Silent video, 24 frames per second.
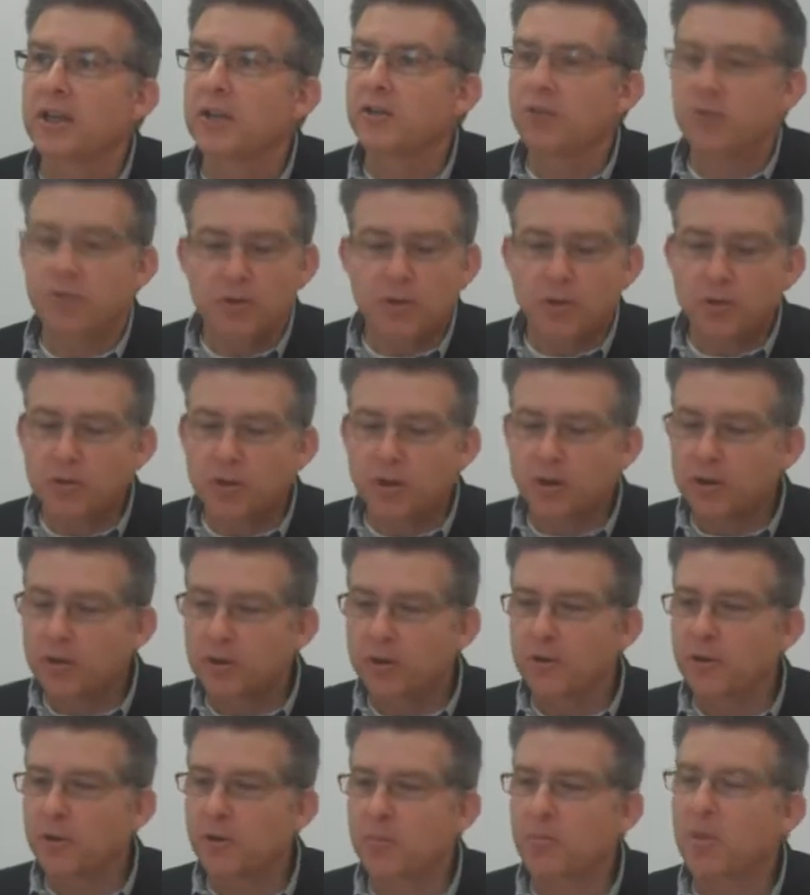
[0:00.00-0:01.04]
It's no
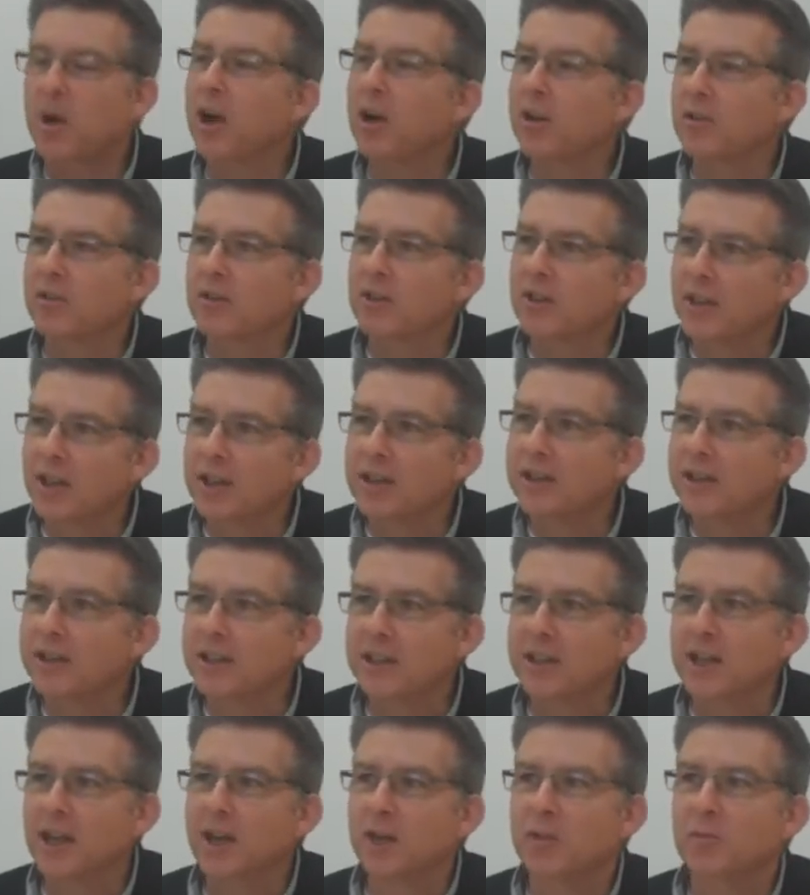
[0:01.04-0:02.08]
longer the deposit
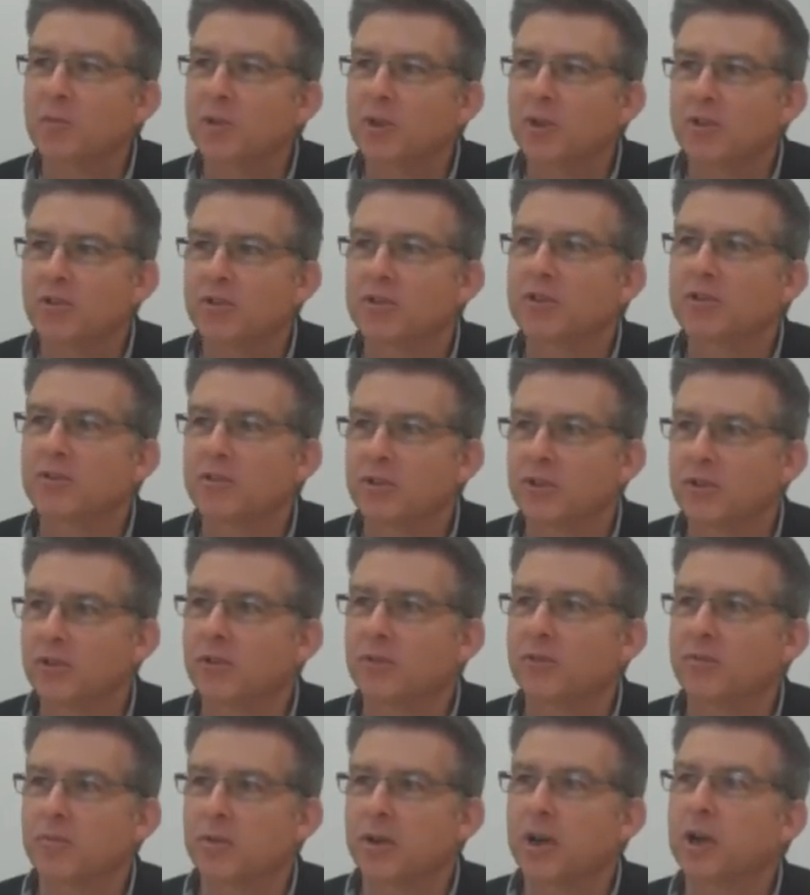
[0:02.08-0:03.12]
lending game in this
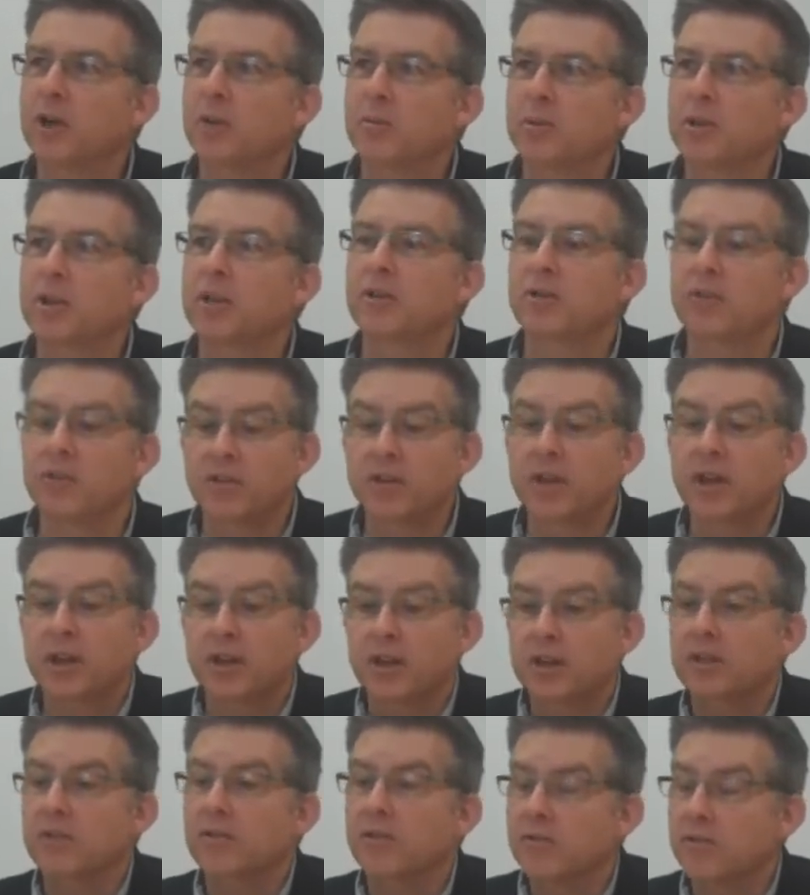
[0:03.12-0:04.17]
difficult environment.
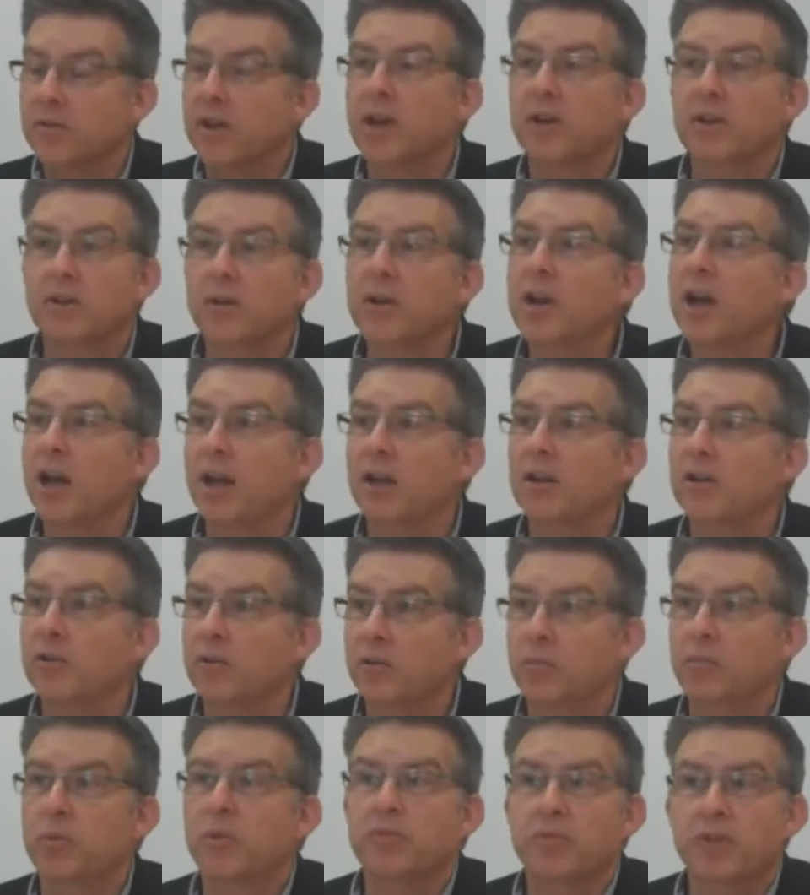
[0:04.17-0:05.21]
Instead, it's value-add.
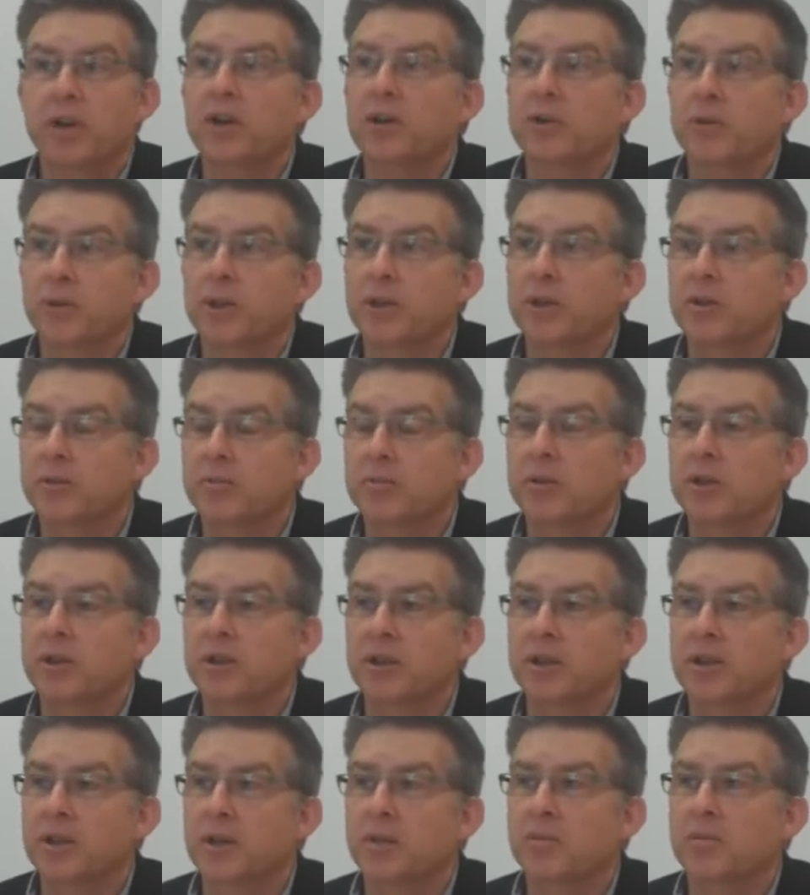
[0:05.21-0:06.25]
It's what value-add do you bring
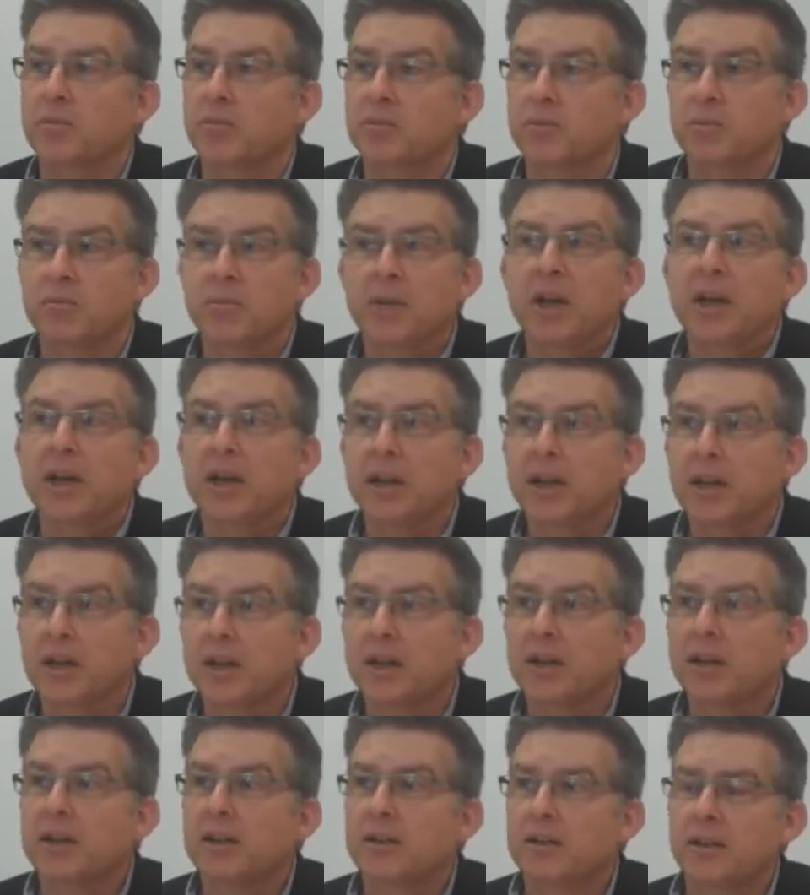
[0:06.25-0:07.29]
to the table for me?
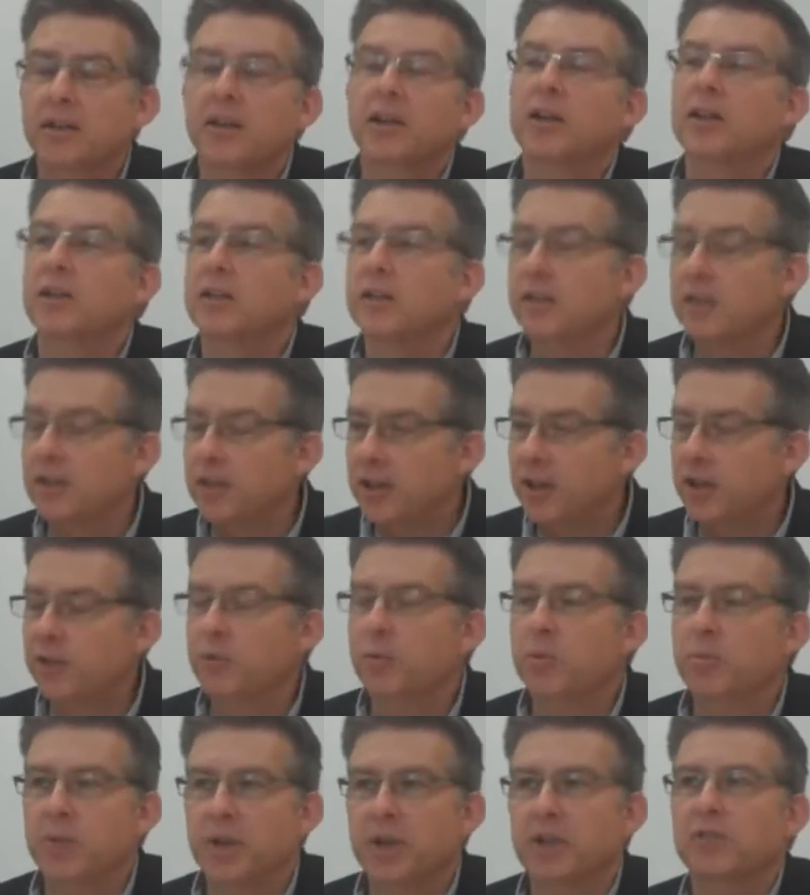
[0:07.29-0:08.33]
And
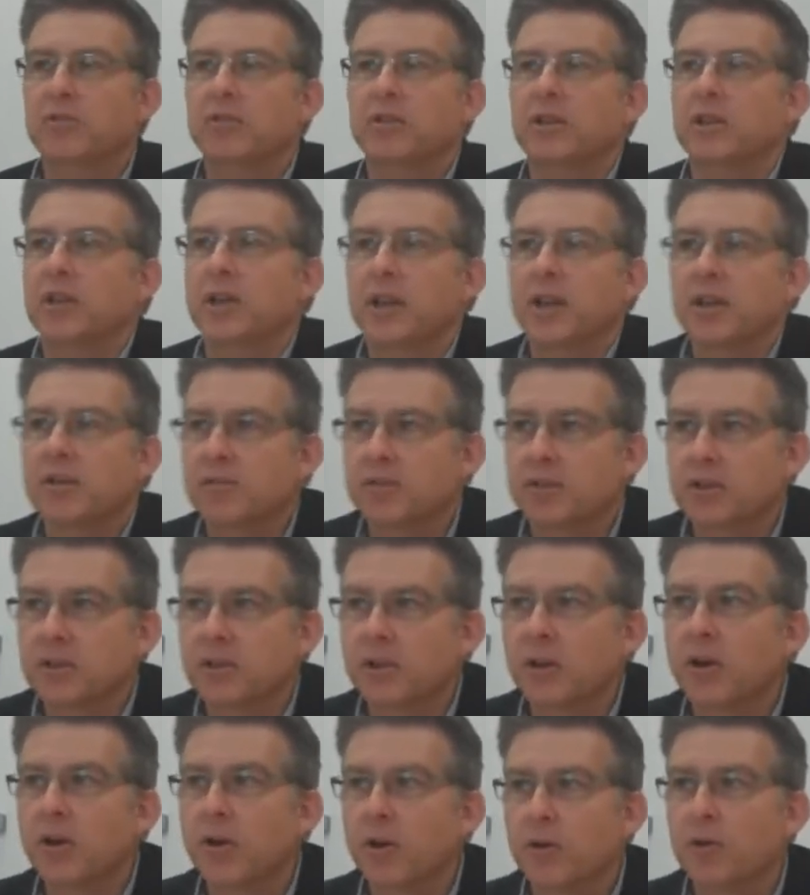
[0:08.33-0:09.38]
that's where banks are going to have to
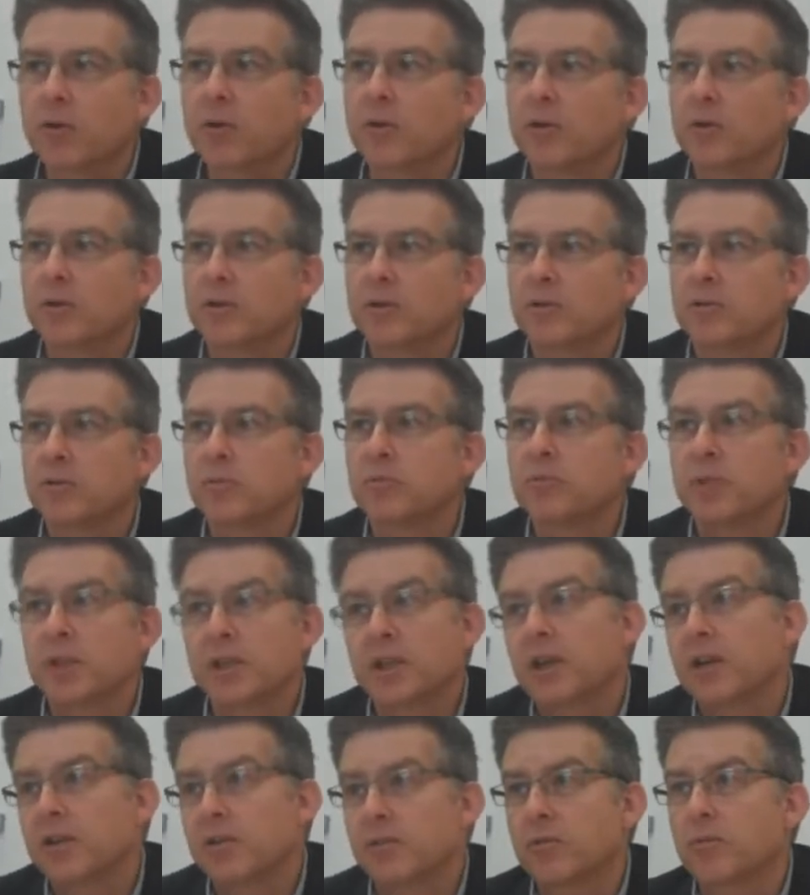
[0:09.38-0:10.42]
go
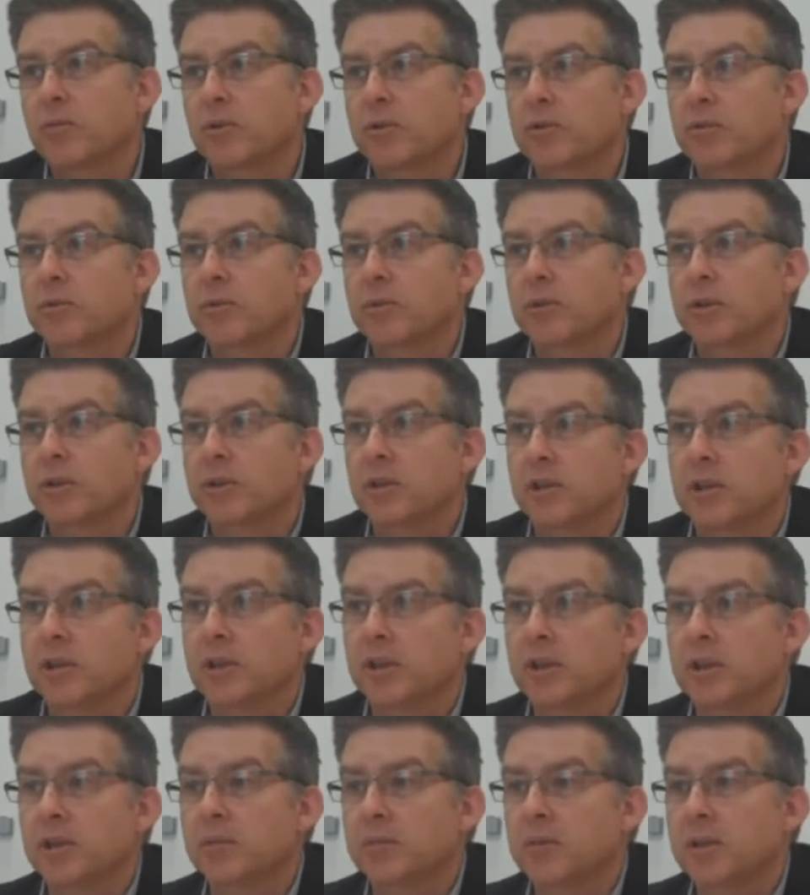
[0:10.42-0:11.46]
because of what's going on in
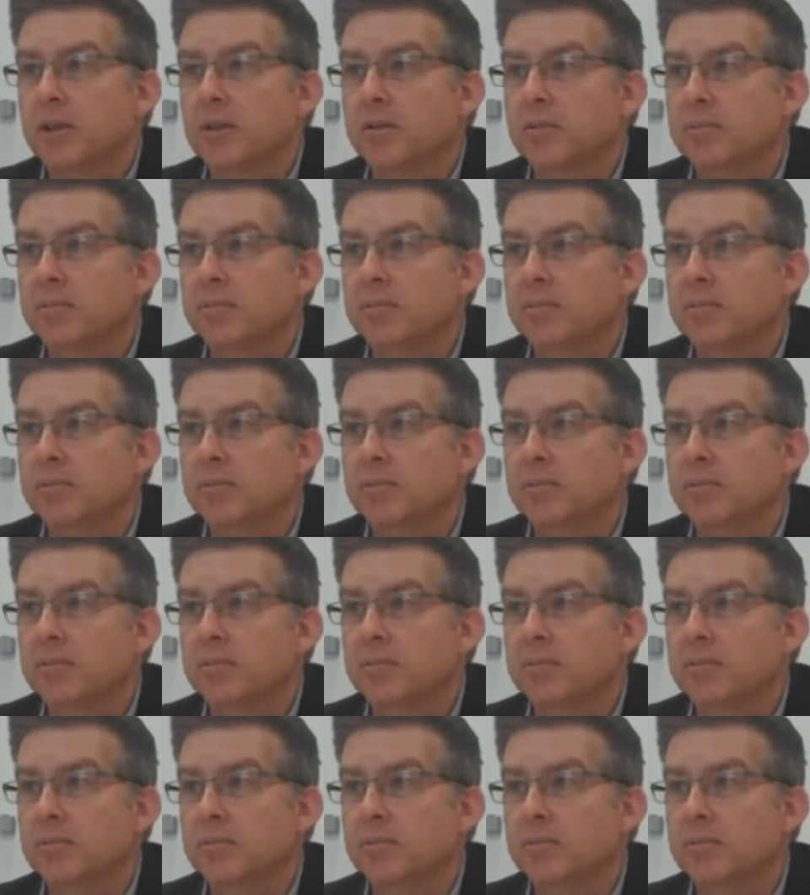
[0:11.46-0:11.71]
the economy.